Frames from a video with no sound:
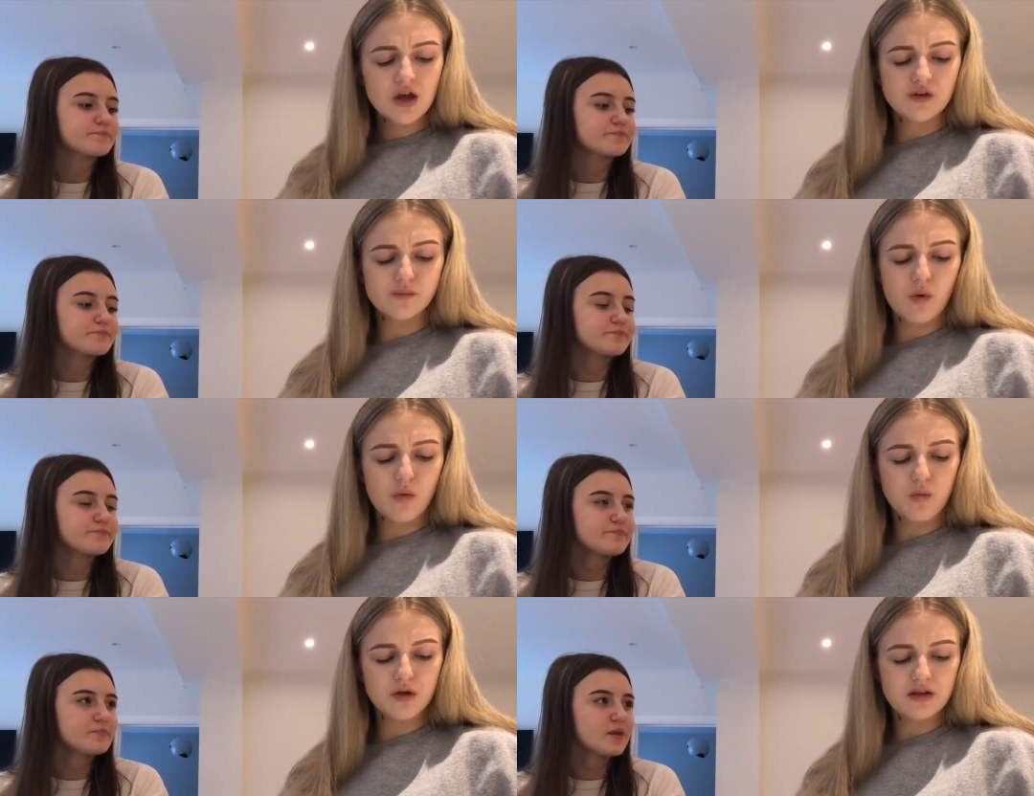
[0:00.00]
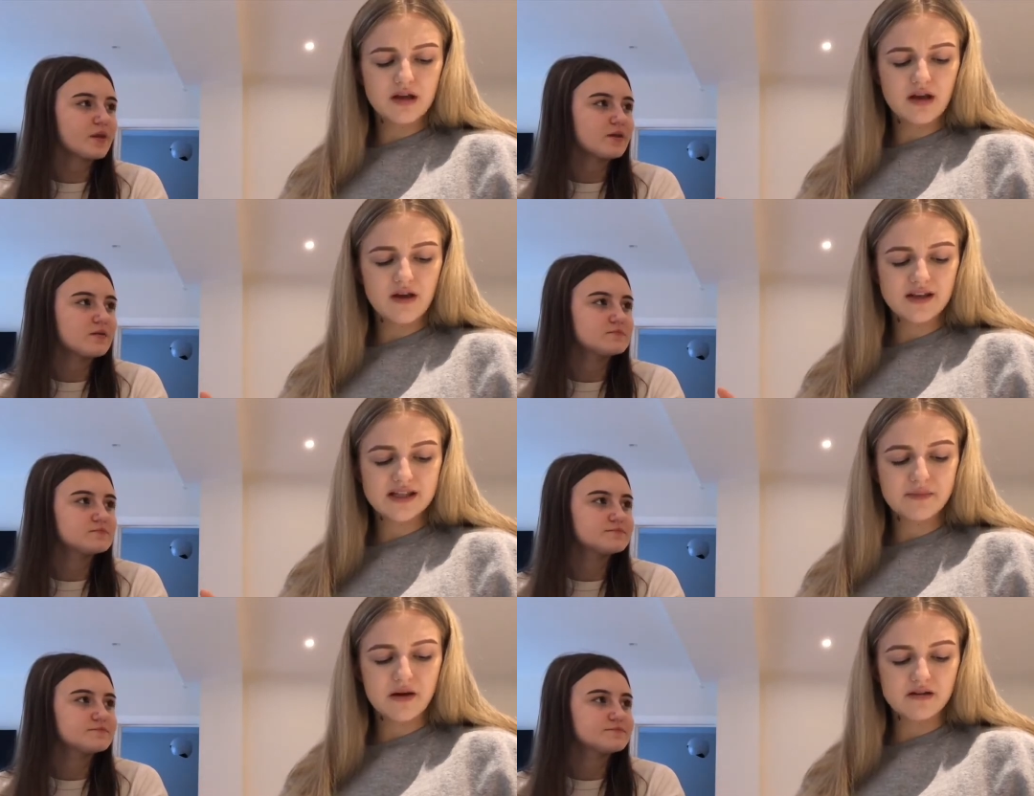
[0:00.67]
Speaker 1: Because what would the
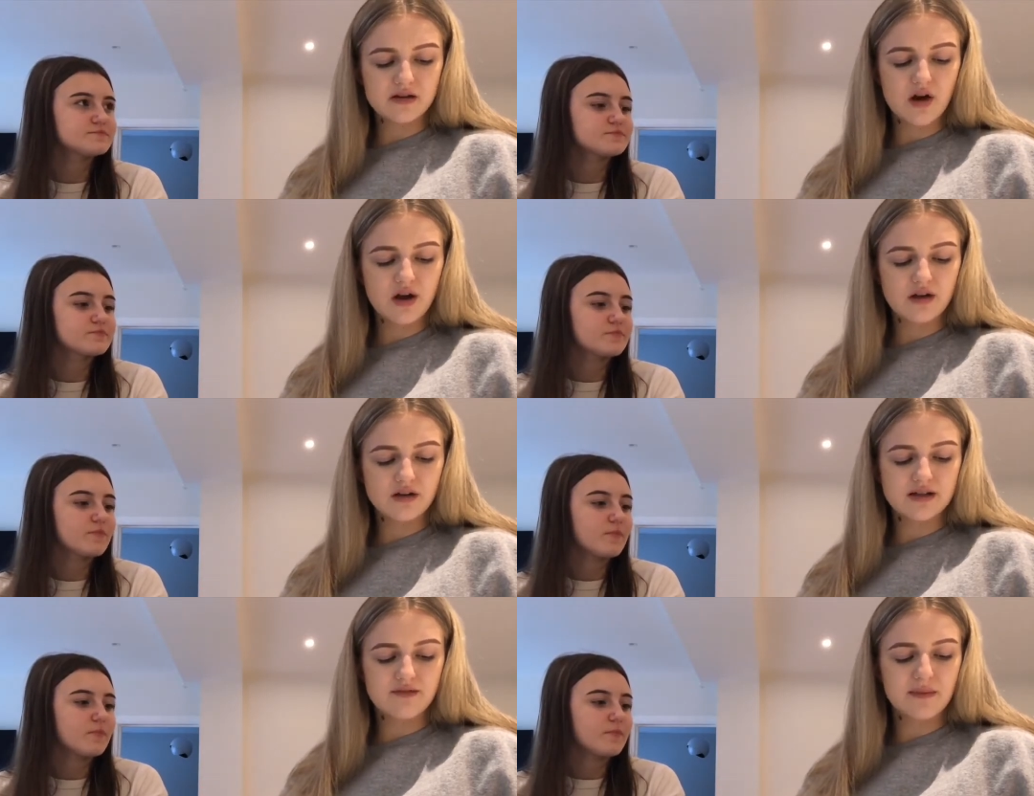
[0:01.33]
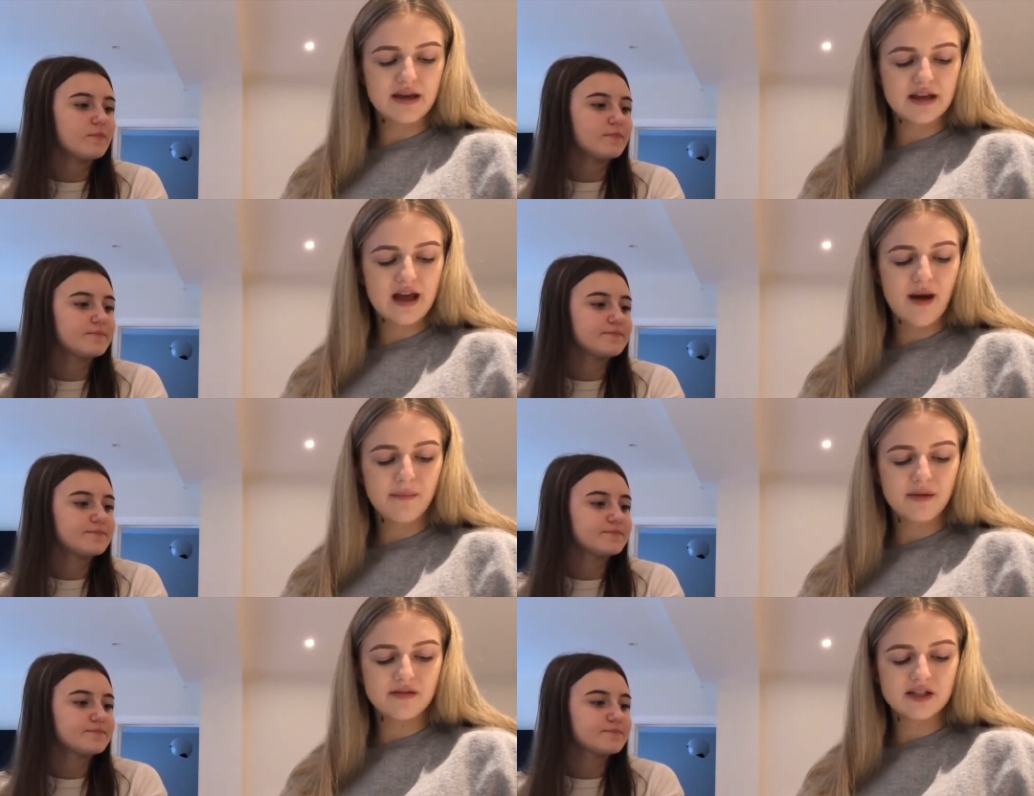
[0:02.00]
experienced hikers have made a
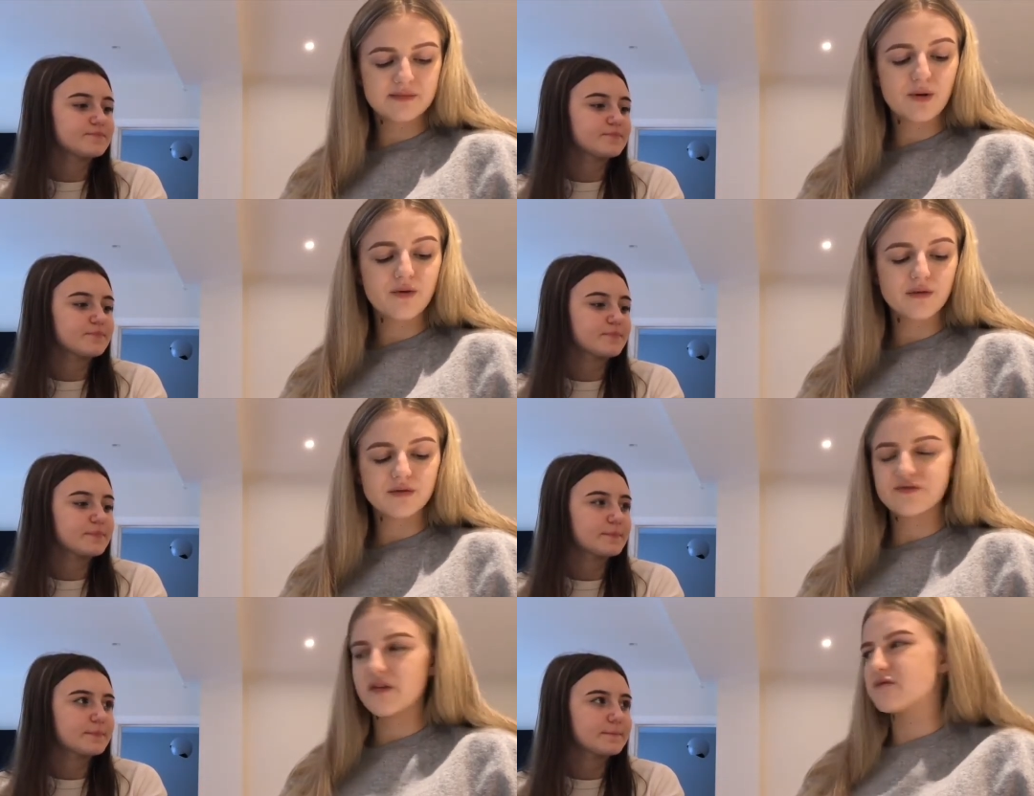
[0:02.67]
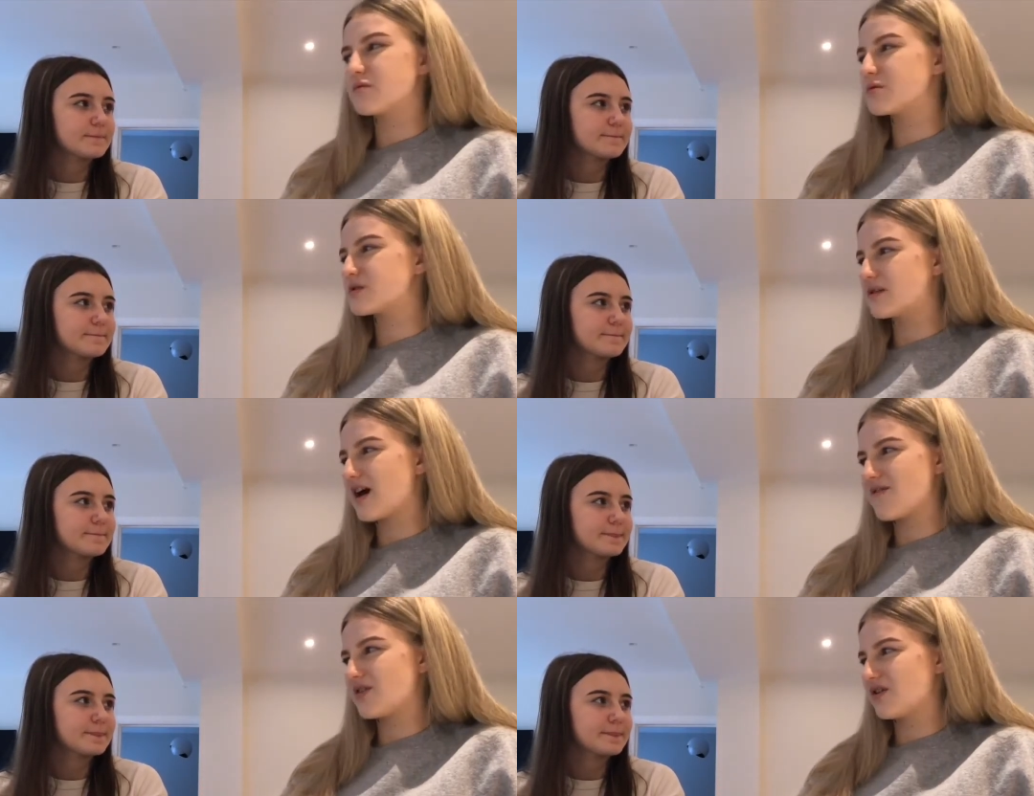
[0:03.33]
camp in the spot that was vulnerable to an
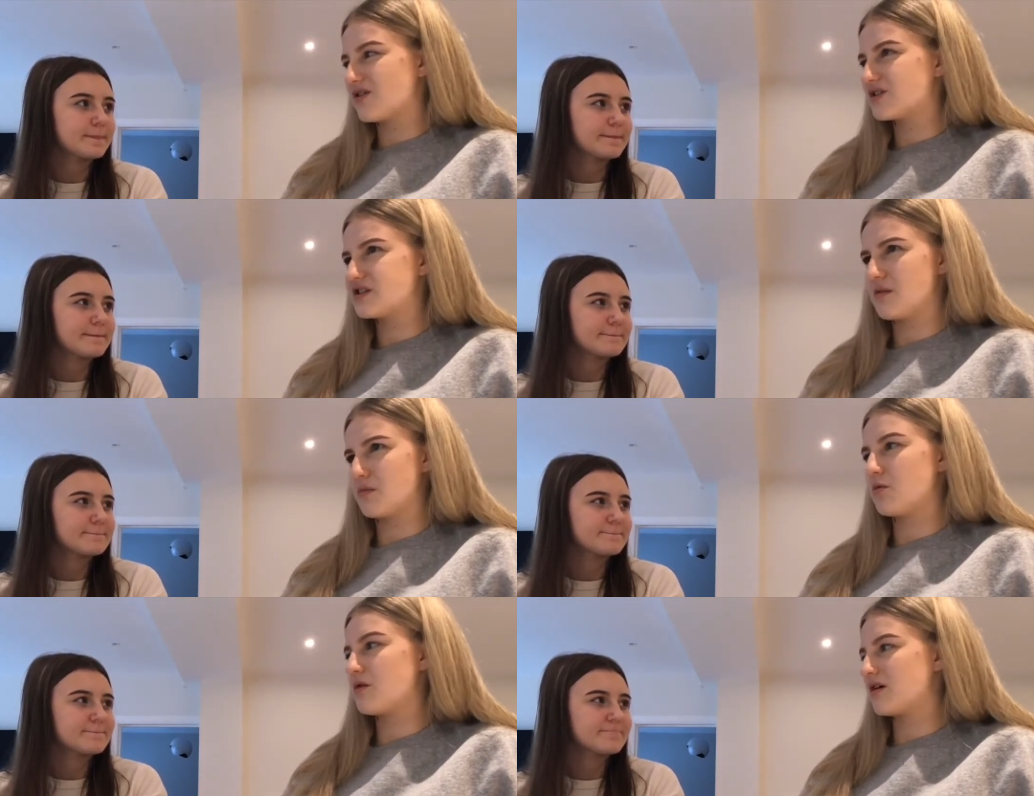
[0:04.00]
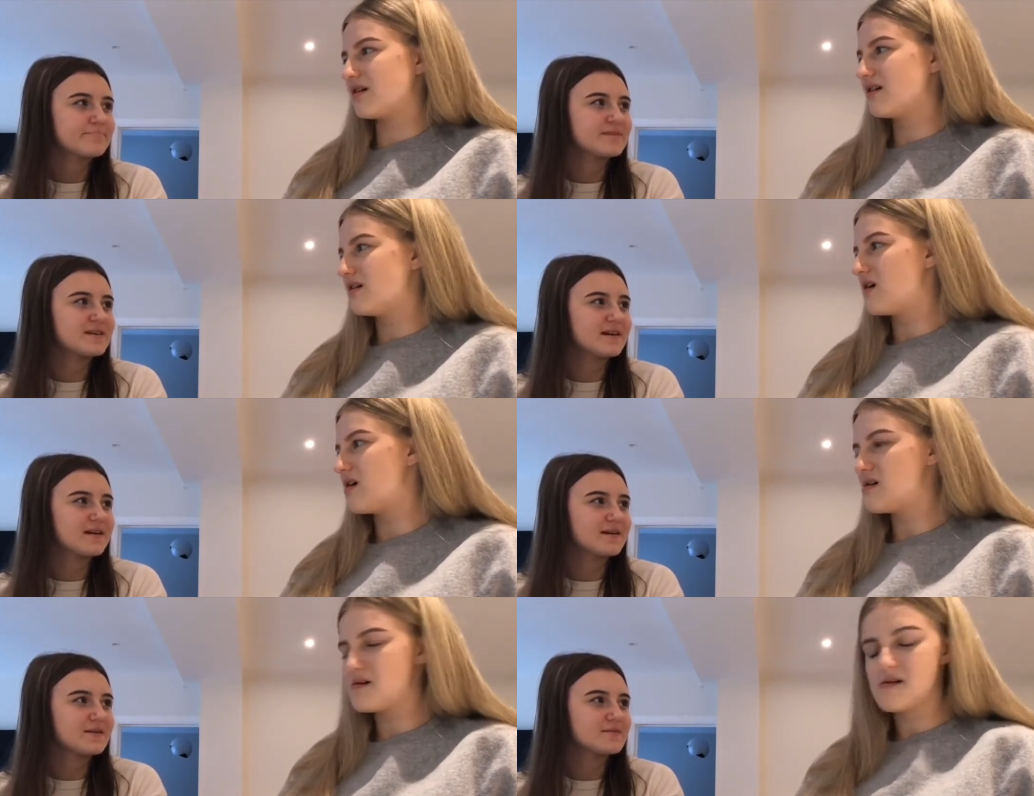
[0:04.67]
avalanche? Number one.
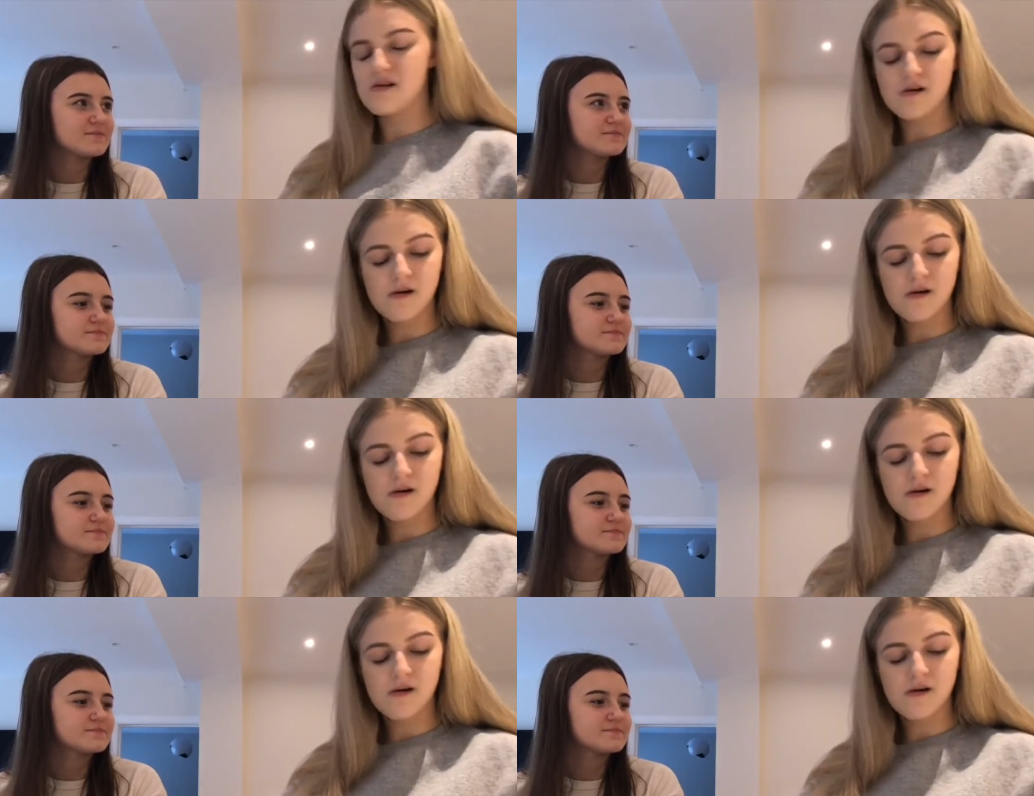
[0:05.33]
Yeah.